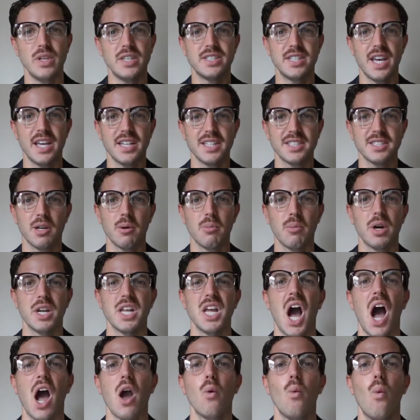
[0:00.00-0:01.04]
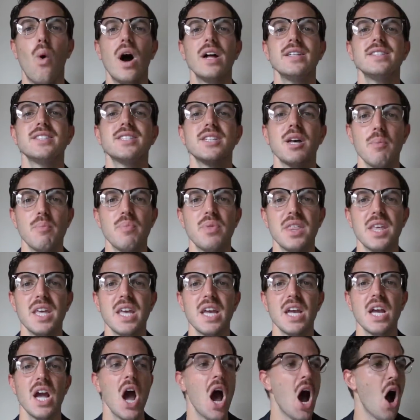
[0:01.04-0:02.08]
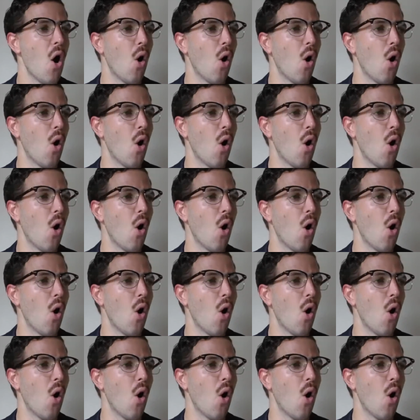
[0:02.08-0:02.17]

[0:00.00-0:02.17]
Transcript: say to somebody, I want something,